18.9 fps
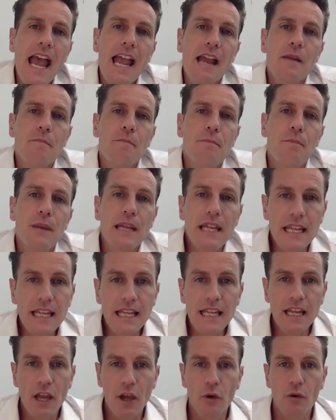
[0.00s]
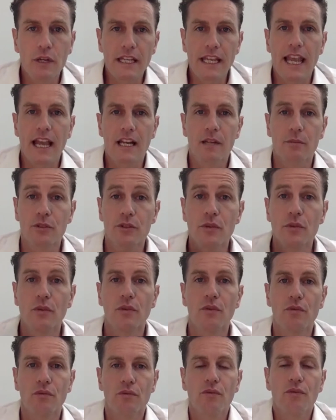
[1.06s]
And being held accountable to
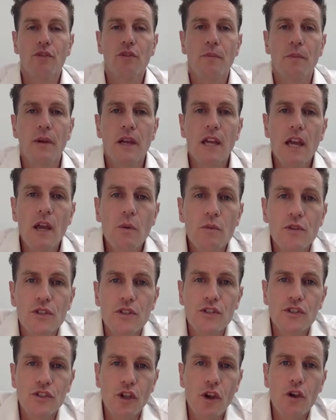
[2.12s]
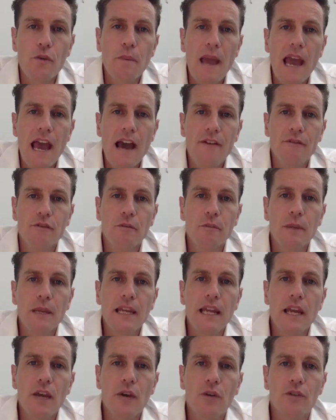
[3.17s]
a group was so powerful.
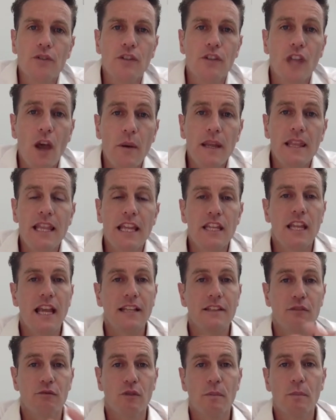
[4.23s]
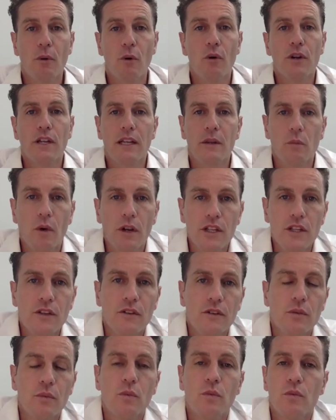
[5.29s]
Being held, knowing that you had to report in what
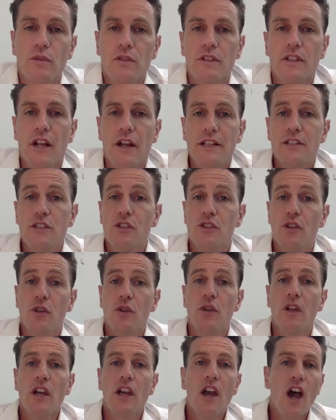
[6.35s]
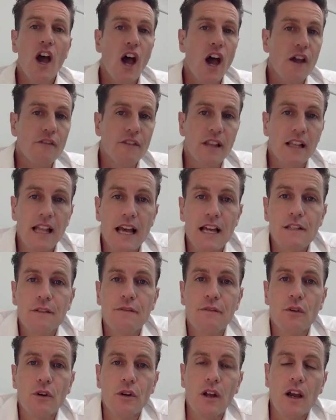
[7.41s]
you were going to do, over the
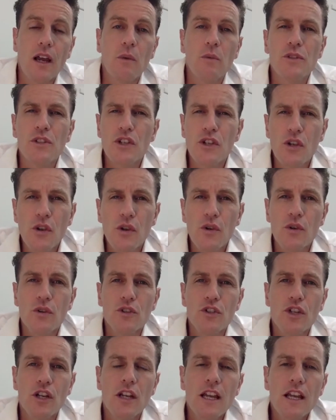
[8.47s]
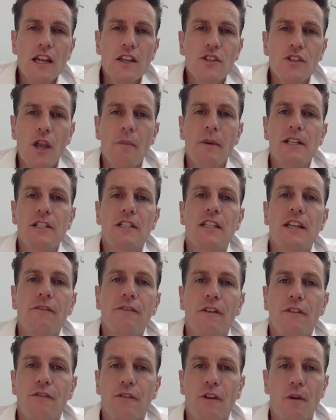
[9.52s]
last fortnight was huge. So much
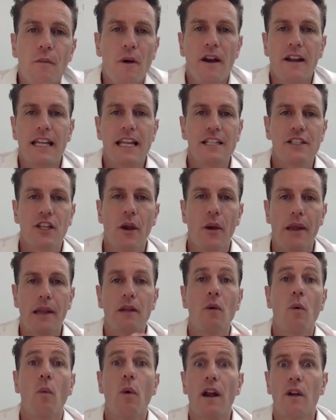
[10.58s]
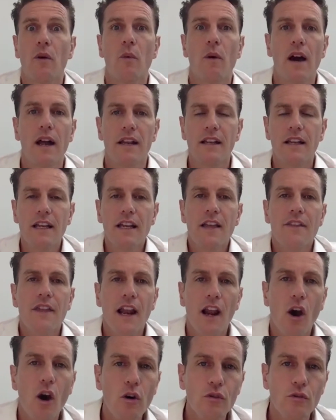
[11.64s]
different from, I guess, going one on one.
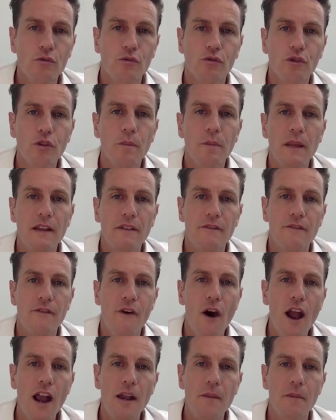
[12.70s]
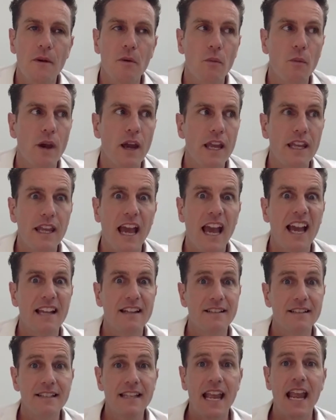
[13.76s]
That whole group environment where you
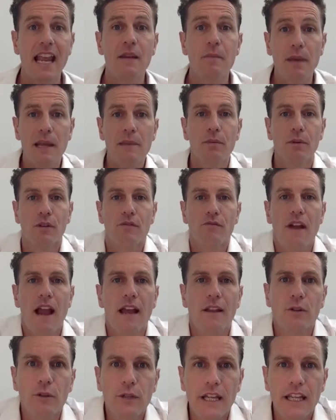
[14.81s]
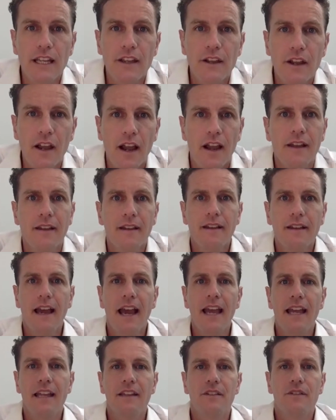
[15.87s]
had 10 people around looking at you going,
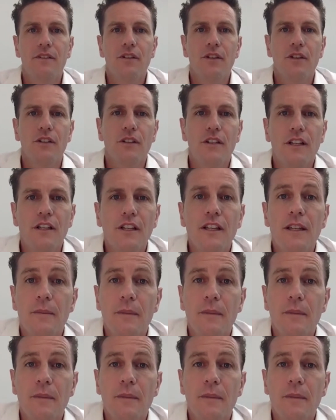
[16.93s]
hey, dude, you